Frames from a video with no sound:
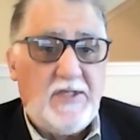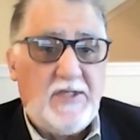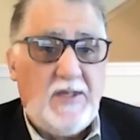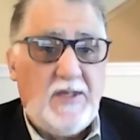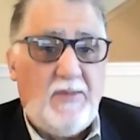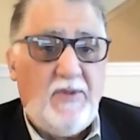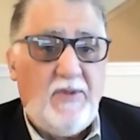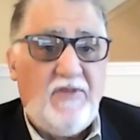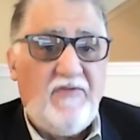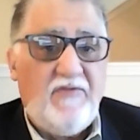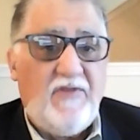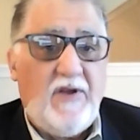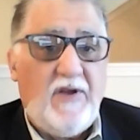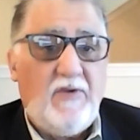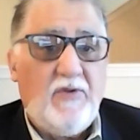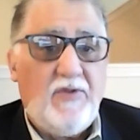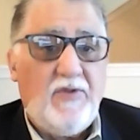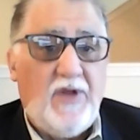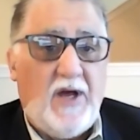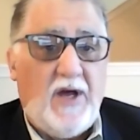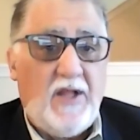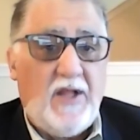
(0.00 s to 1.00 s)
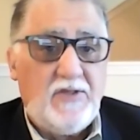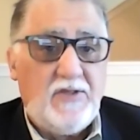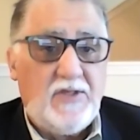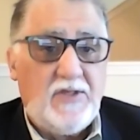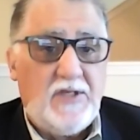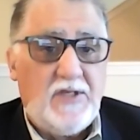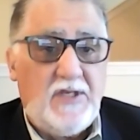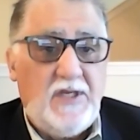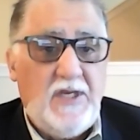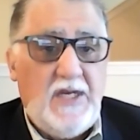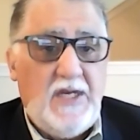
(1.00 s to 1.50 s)
some of the federal dollars,
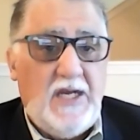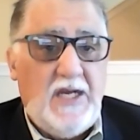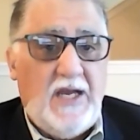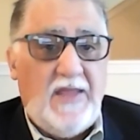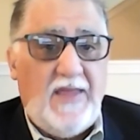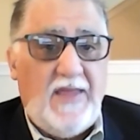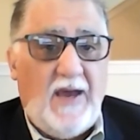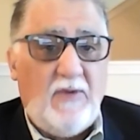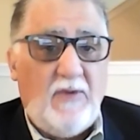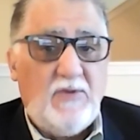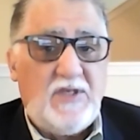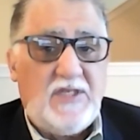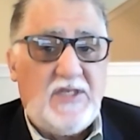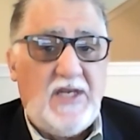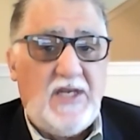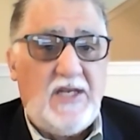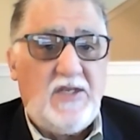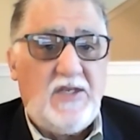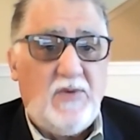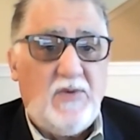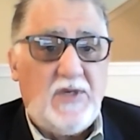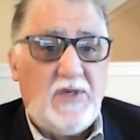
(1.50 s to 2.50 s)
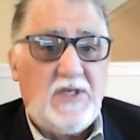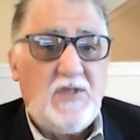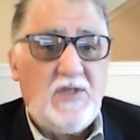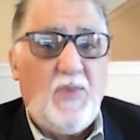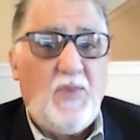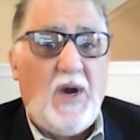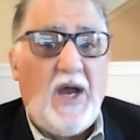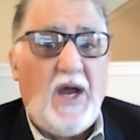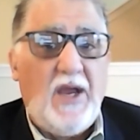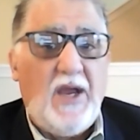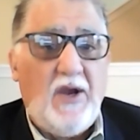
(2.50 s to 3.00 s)
and that was set to
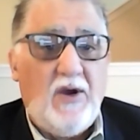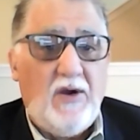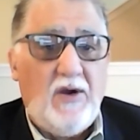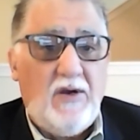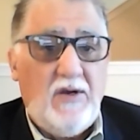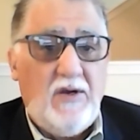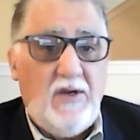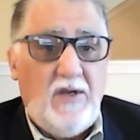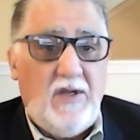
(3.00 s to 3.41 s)
expire.